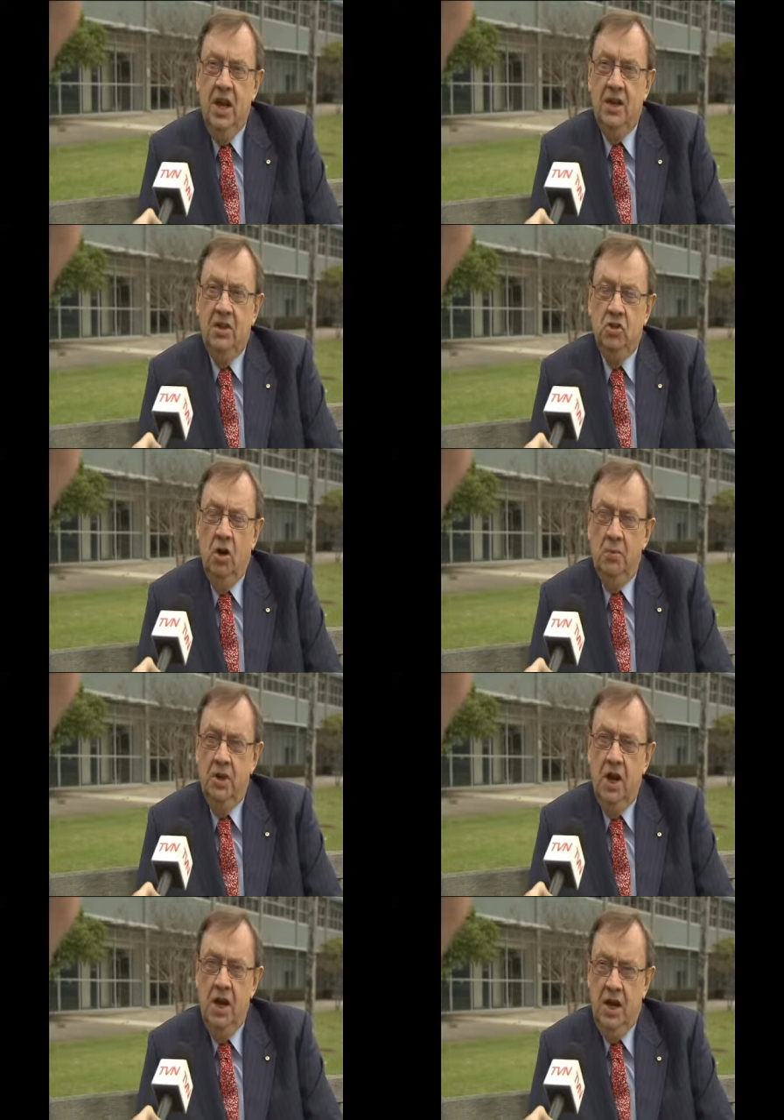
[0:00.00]
Uh, the job
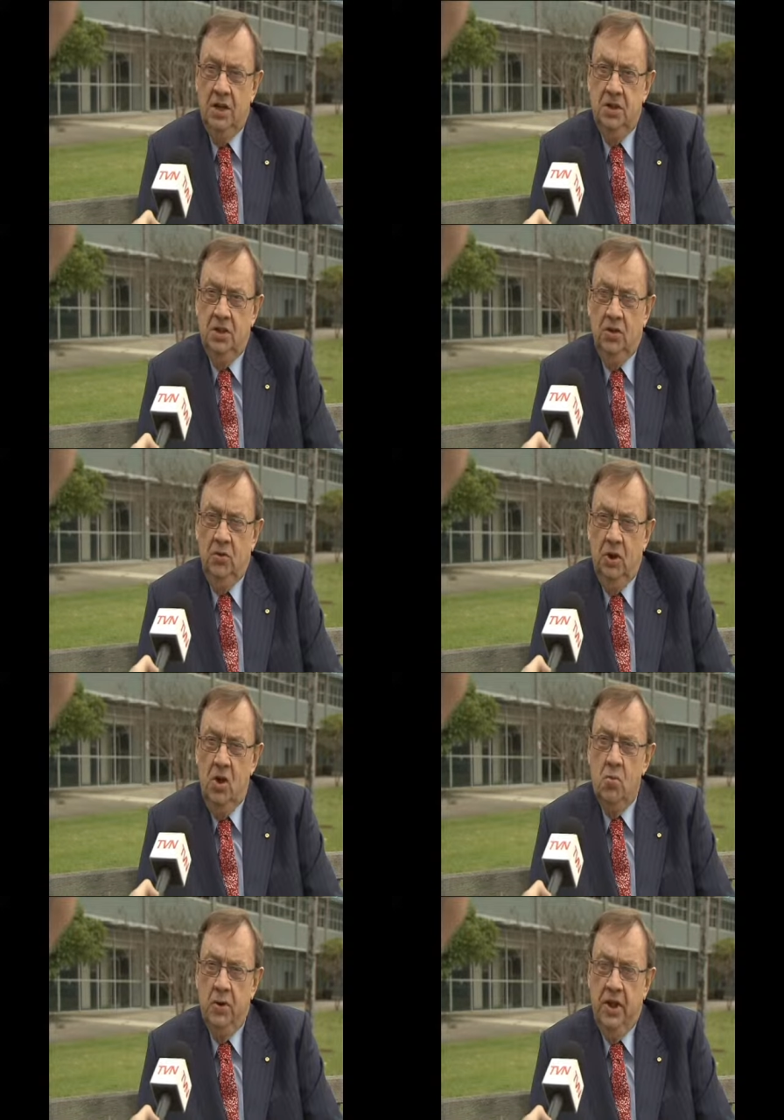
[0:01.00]
that I had to do,
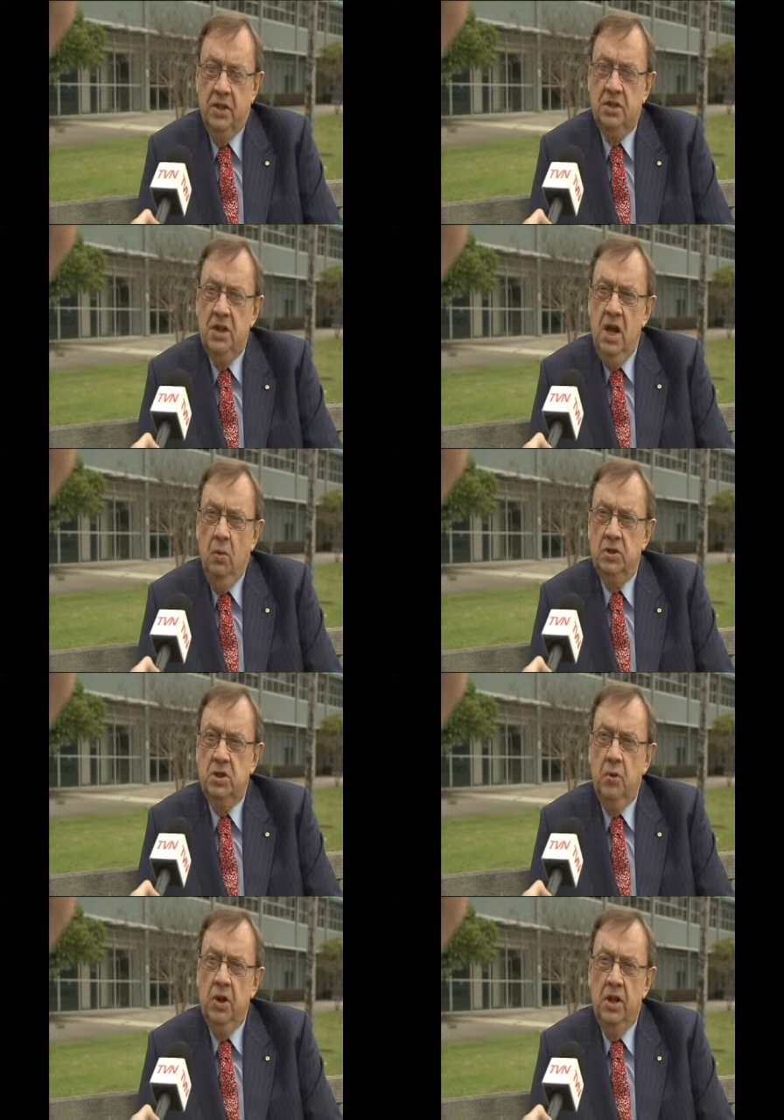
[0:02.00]
along with others, was was
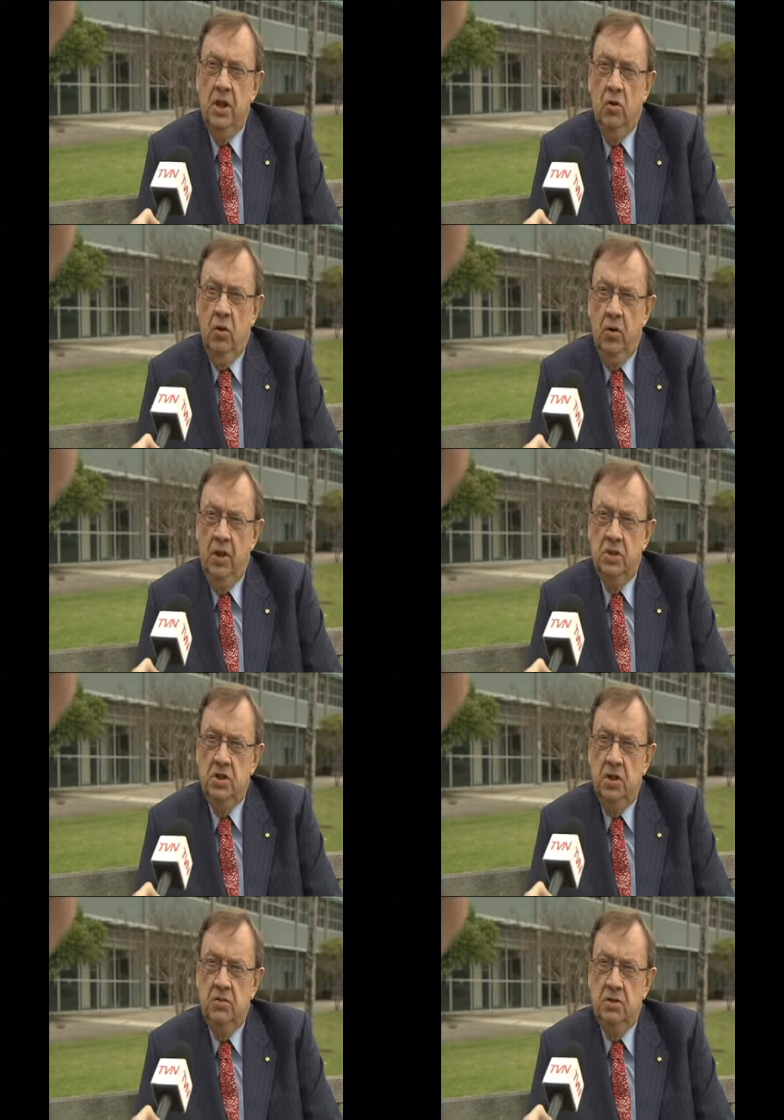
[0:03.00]
to bring all of those
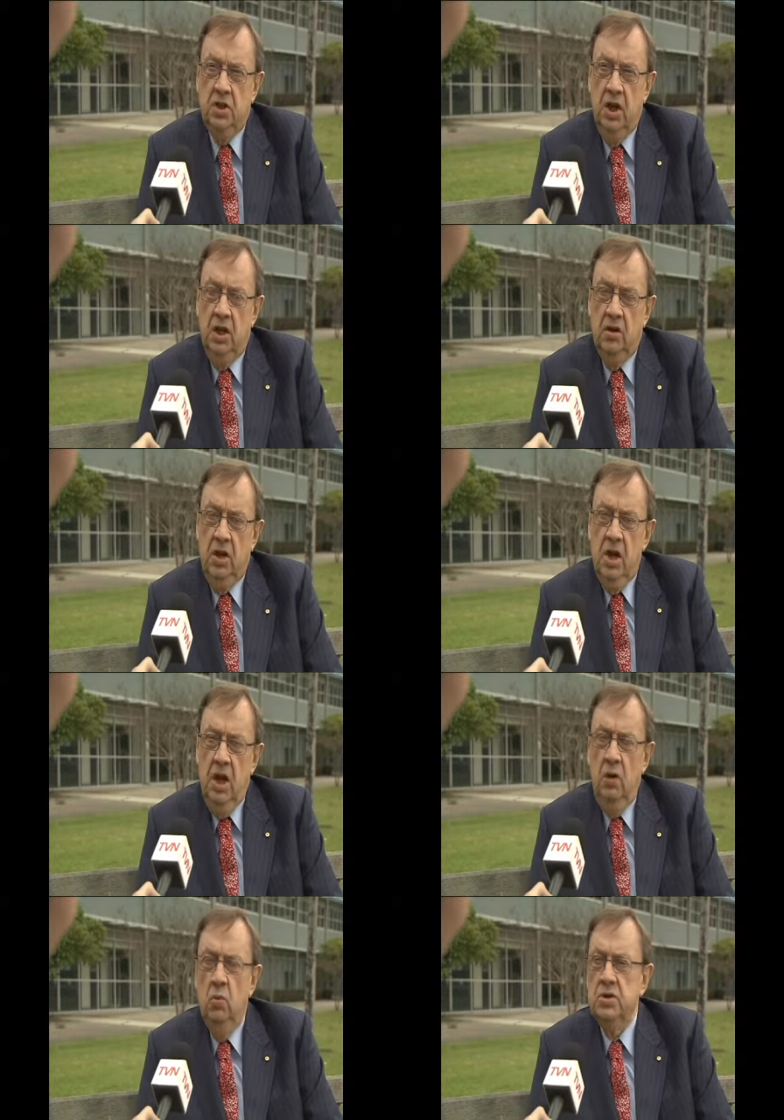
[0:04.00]
interests together.
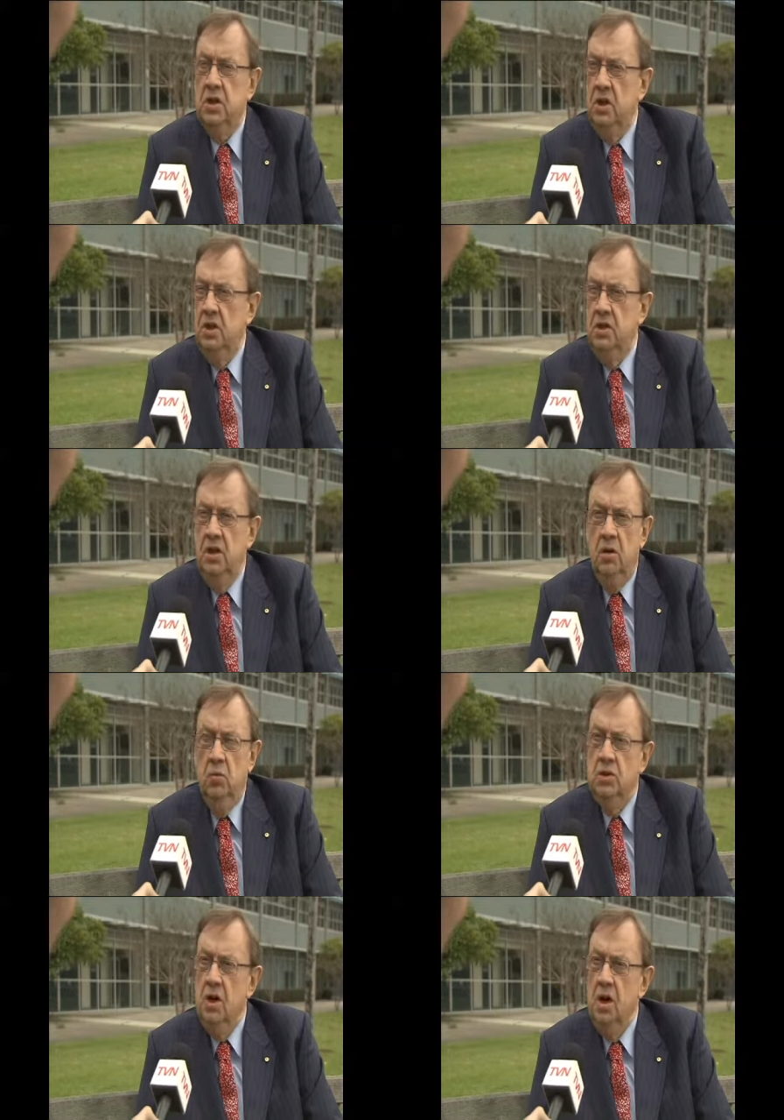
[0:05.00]
It wasn't easy. There
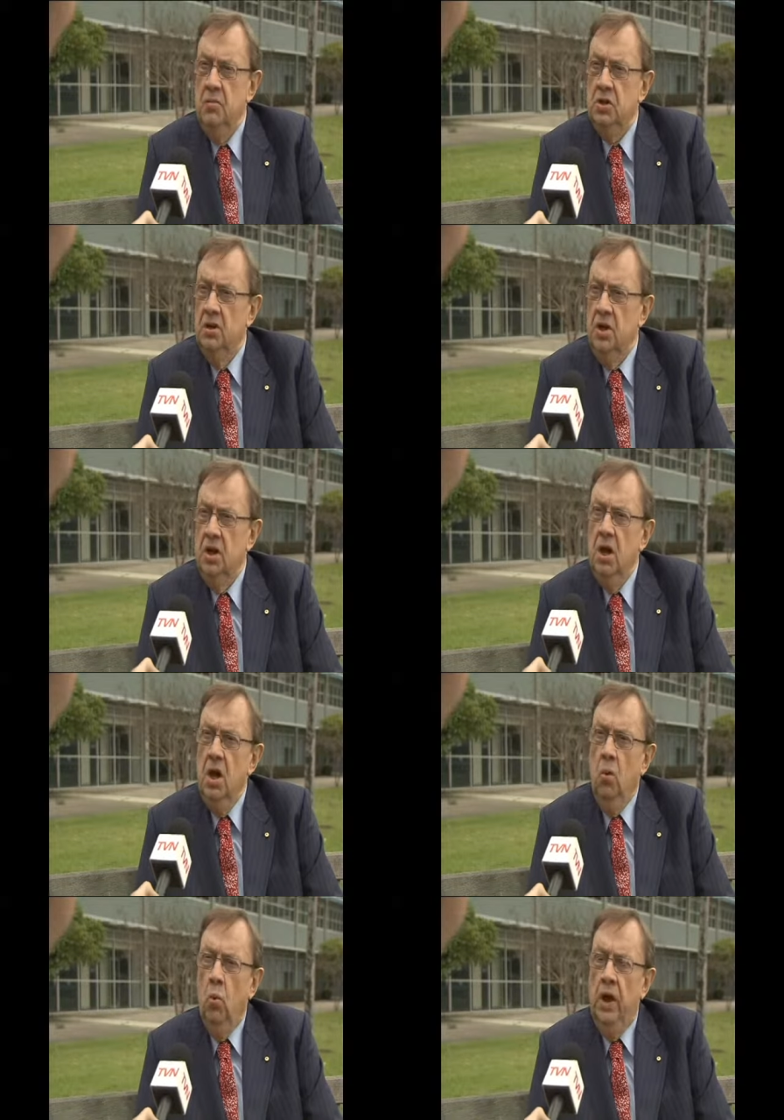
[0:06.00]
were times, I think,
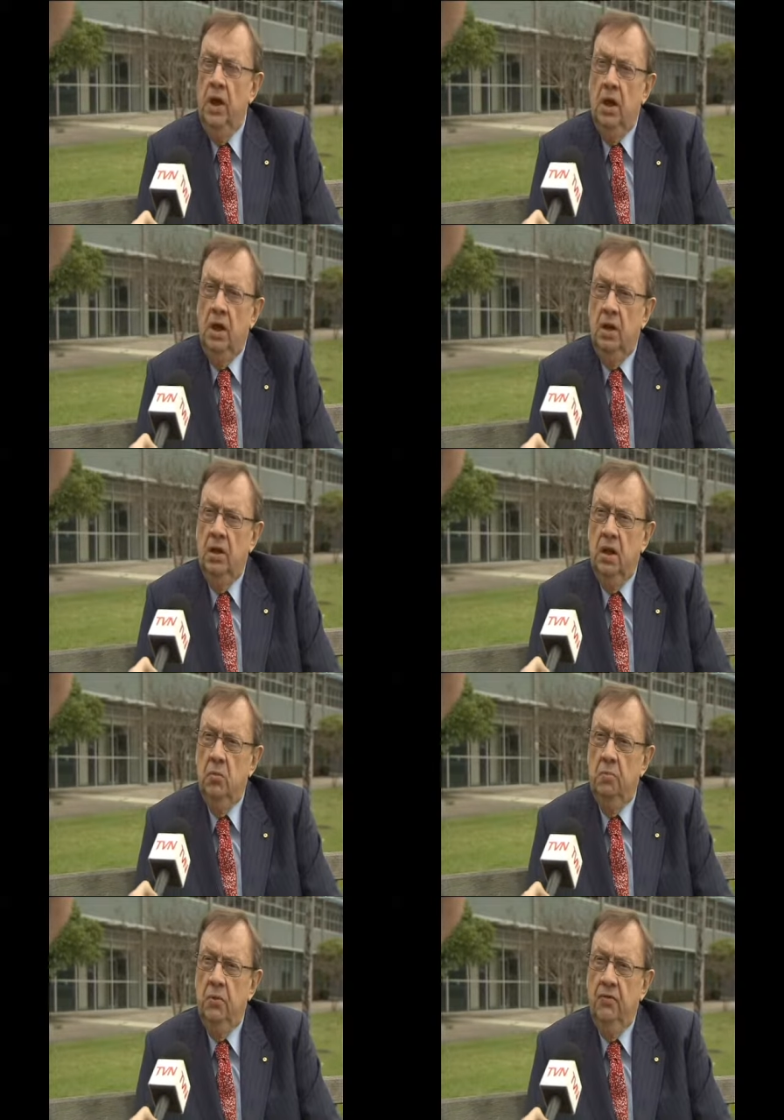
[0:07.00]
when uh, they
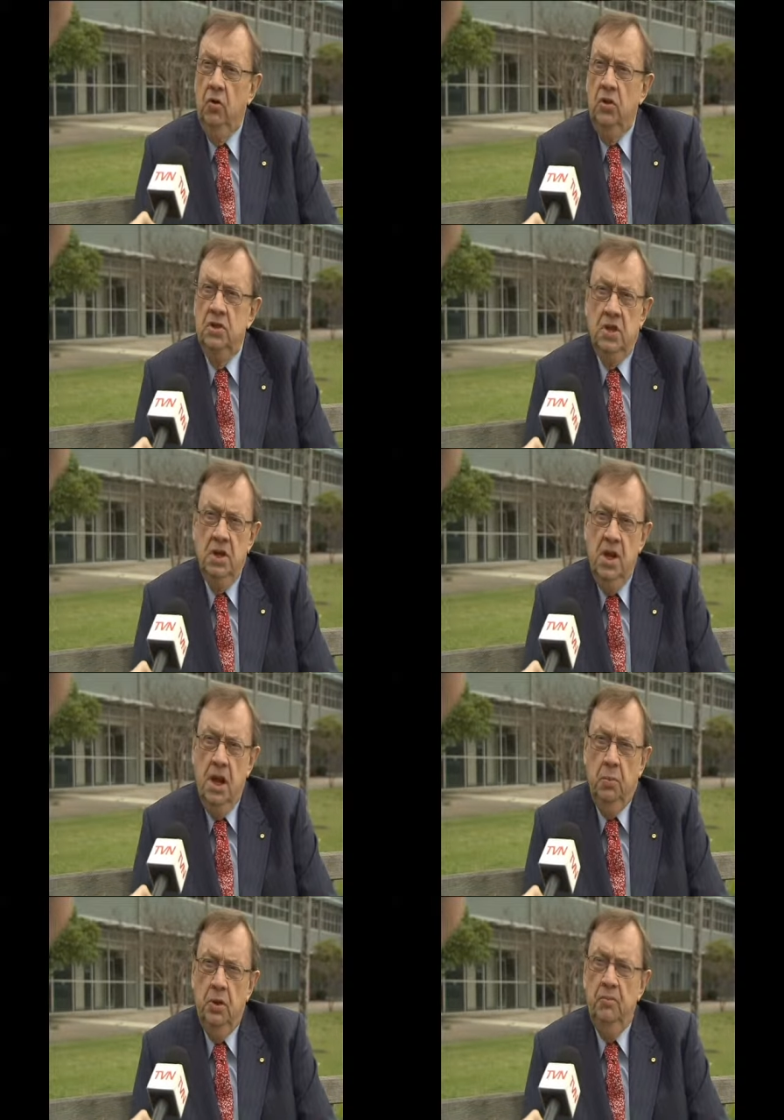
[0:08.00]
would prefer this didn't
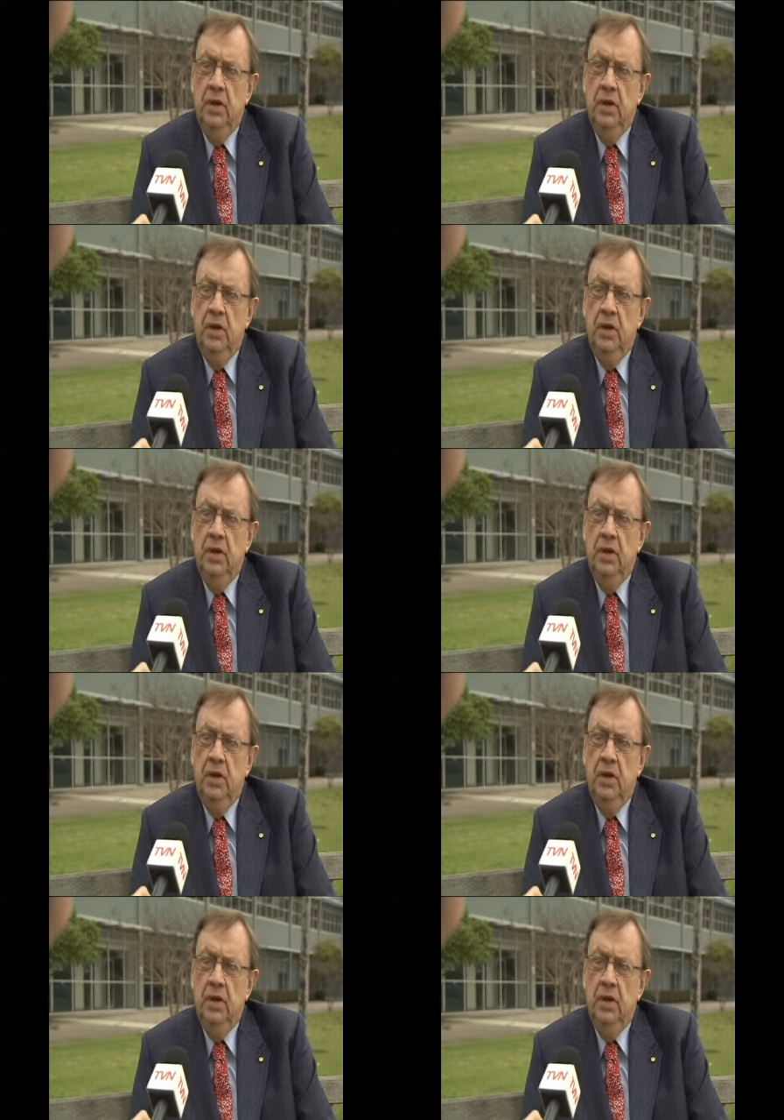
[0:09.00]
happen.